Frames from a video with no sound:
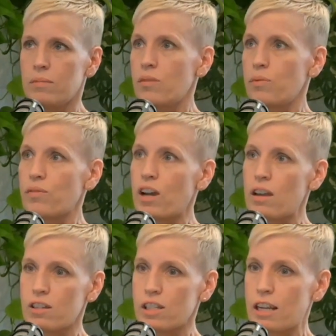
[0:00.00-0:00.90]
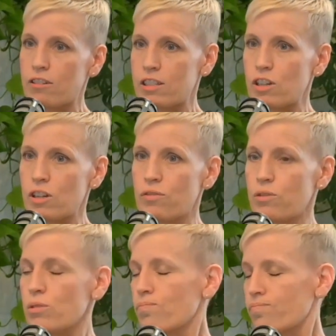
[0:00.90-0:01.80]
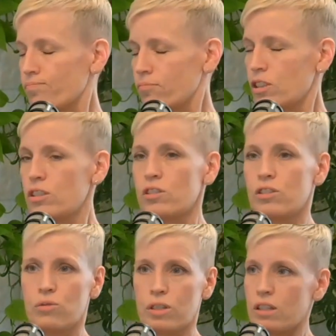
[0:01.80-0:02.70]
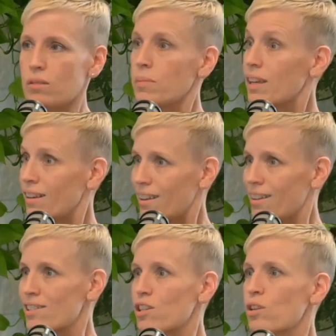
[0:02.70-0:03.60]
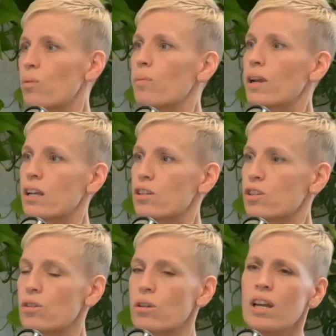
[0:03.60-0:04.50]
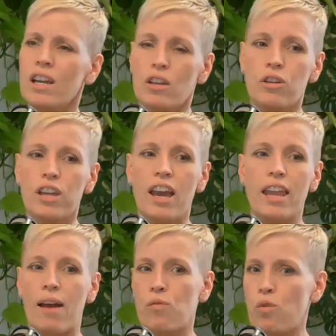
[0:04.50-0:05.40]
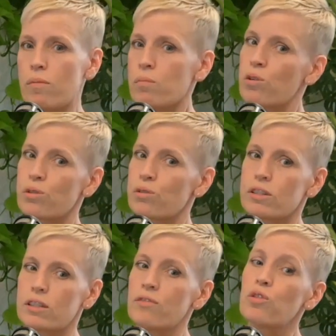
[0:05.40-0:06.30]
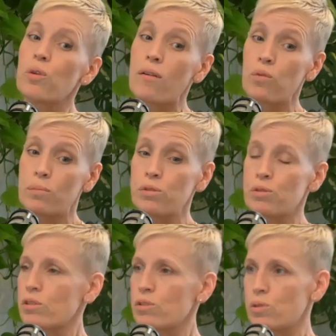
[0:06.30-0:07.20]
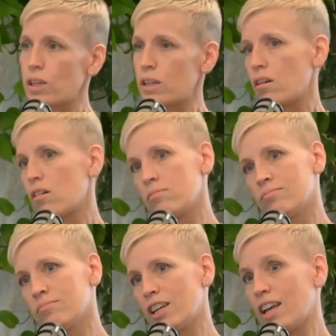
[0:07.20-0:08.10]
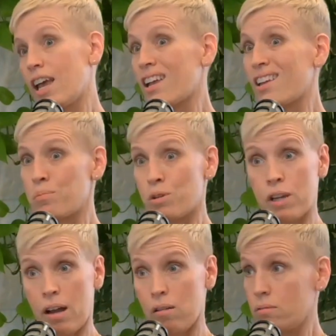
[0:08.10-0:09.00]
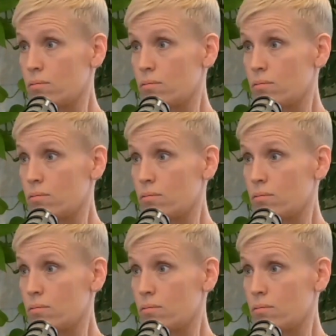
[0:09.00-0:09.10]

then we've got our secretary, of course, doing the meetings, making sure you can't have one person. If you have one person doing it all, they get burnout.